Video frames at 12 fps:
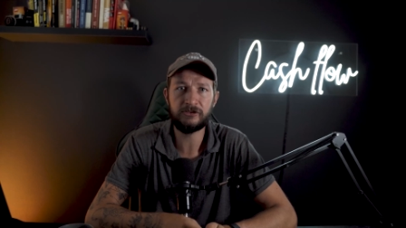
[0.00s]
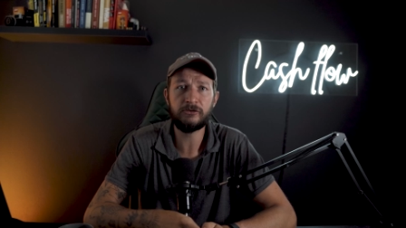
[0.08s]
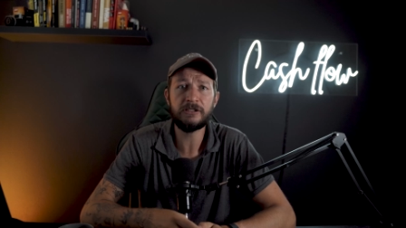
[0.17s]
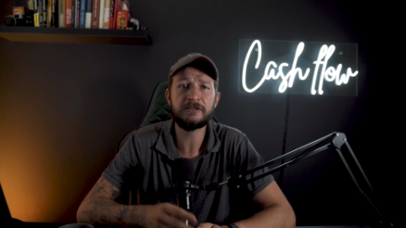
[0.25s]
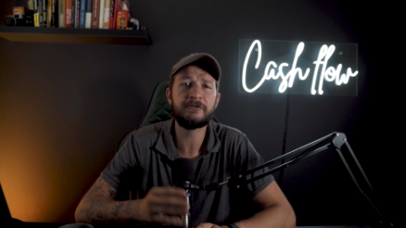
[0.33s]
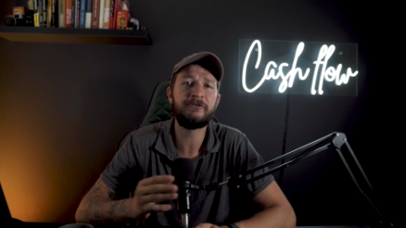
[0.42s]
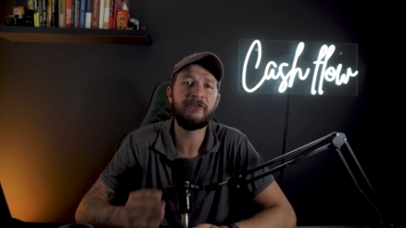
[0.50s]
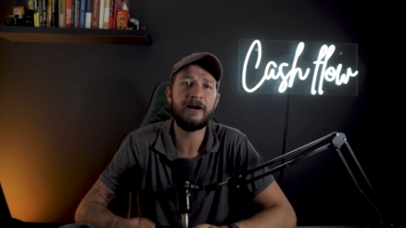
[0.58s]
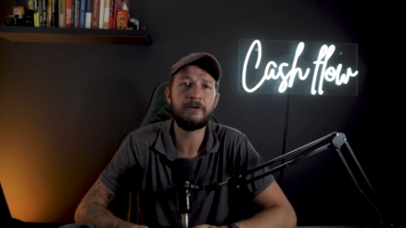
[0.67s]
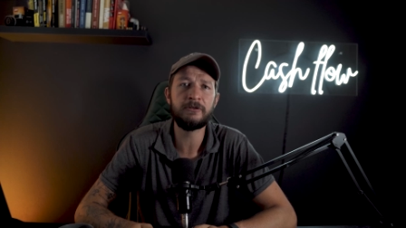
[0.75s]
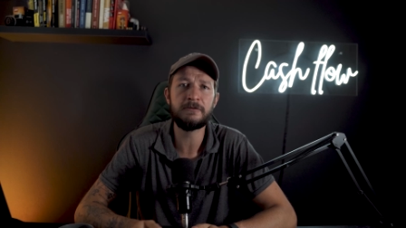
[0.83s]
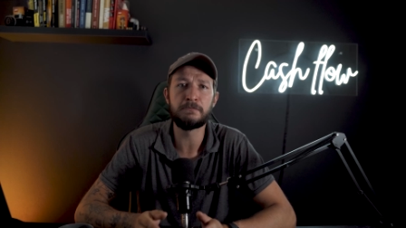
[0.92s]
trust
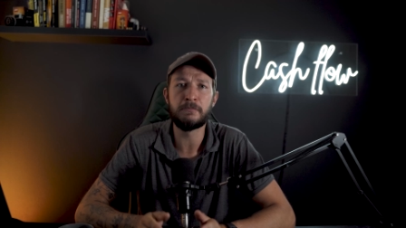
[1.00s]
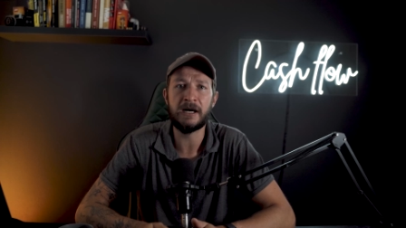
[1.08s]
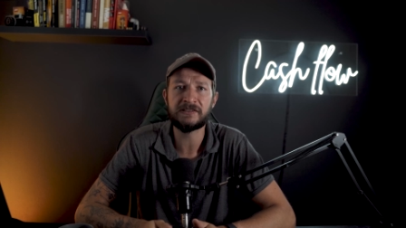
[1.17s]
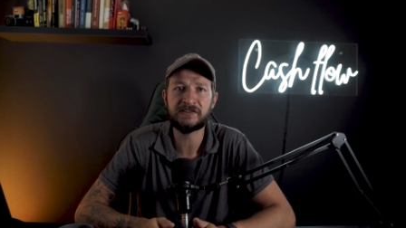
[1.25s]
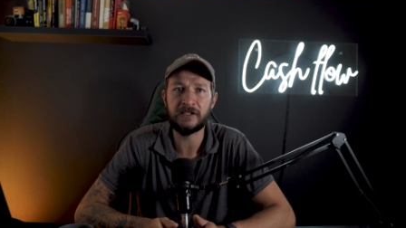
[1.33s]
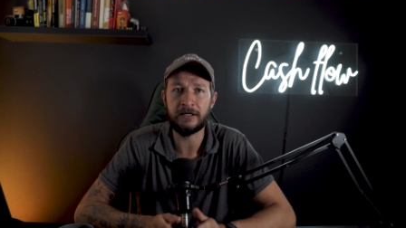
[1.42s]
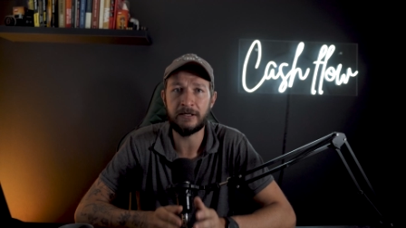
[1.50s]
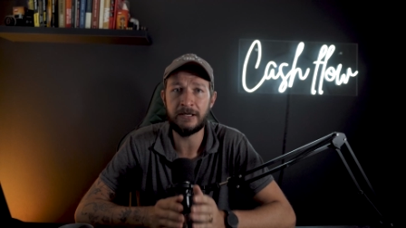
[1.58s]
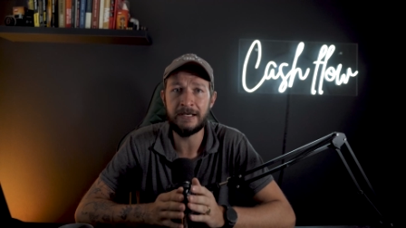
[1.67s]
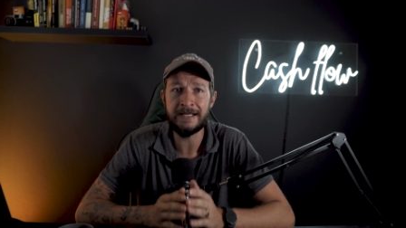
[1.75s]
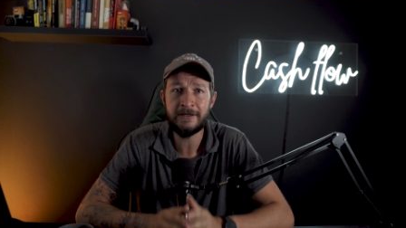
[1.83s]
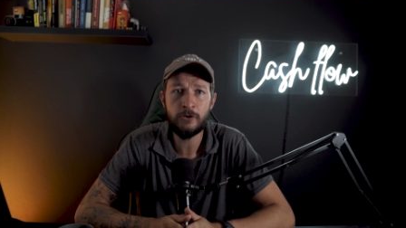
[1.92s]
founder must
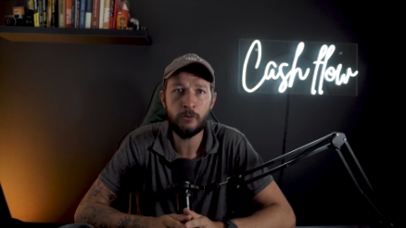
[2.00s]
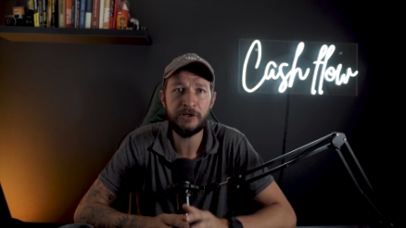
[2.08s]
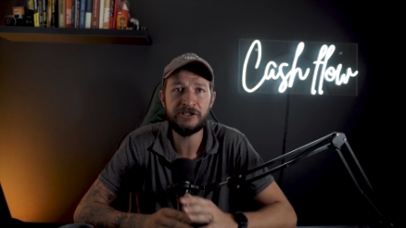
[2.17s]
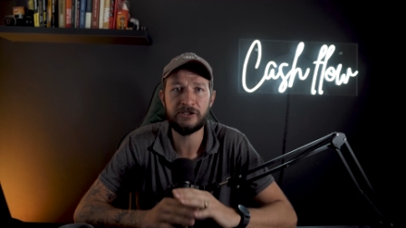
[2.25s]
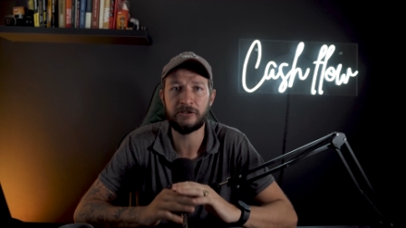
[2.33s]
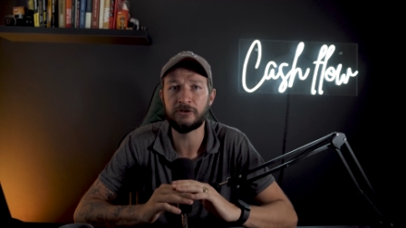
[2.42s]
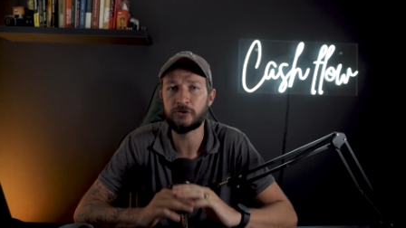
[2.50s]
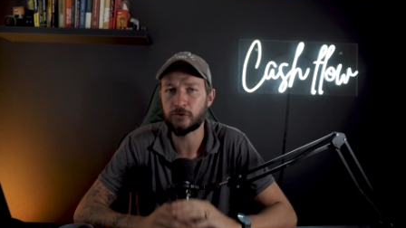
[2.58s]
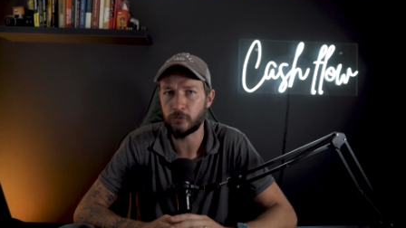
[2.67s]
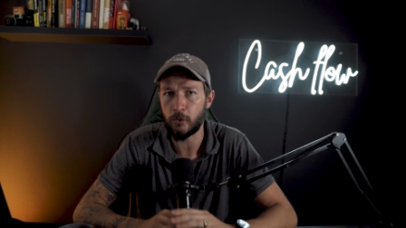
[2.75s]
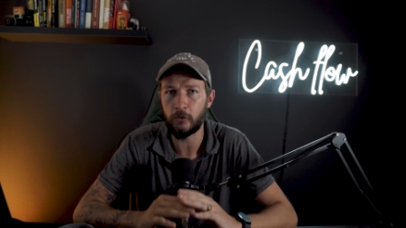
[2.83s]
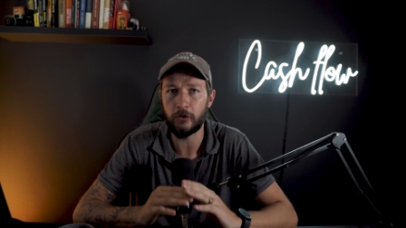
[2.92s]
relinquish
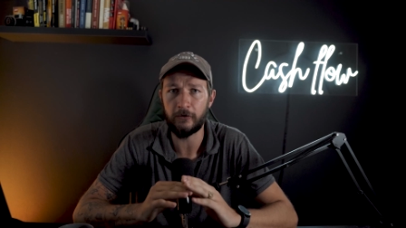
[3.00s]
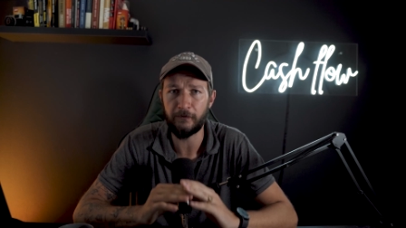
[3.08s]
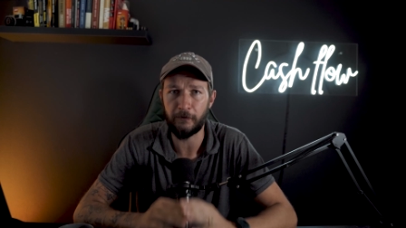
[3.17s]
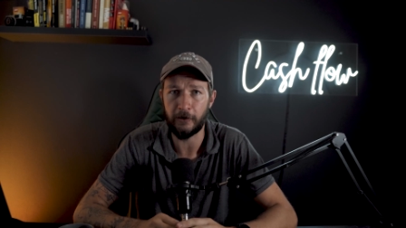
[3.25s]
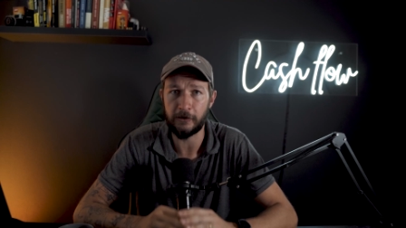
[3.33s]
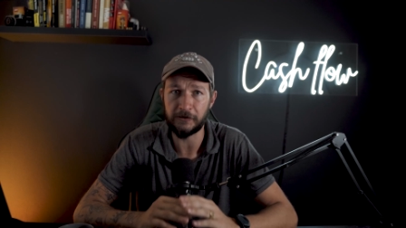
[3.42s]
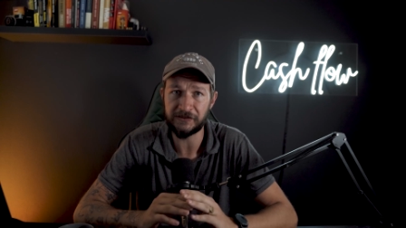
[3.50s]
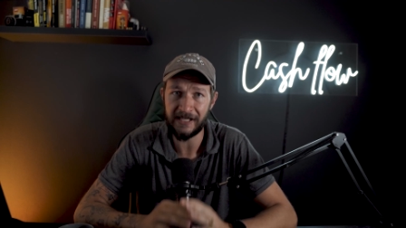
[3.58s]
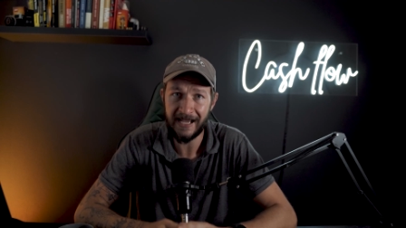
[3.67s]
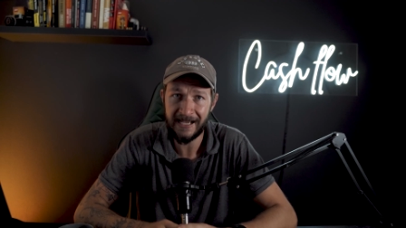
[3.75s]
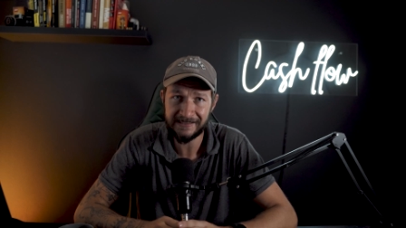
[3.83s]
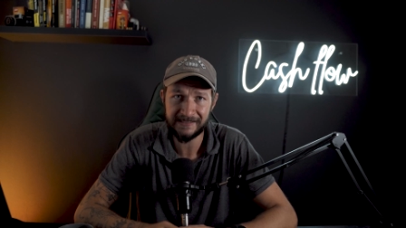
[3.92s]
control of
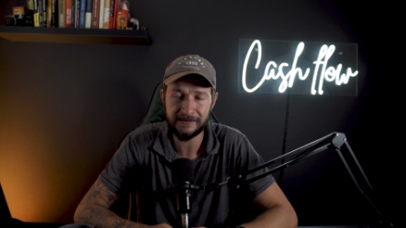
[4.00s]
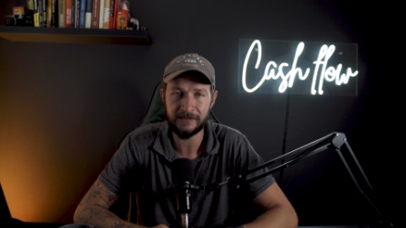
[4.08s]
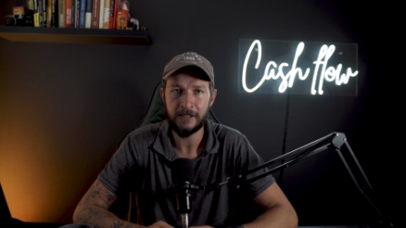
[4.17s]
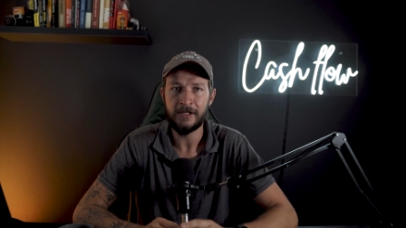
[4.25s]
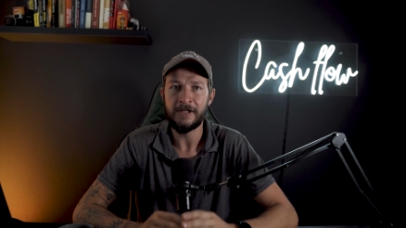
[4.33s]
those assets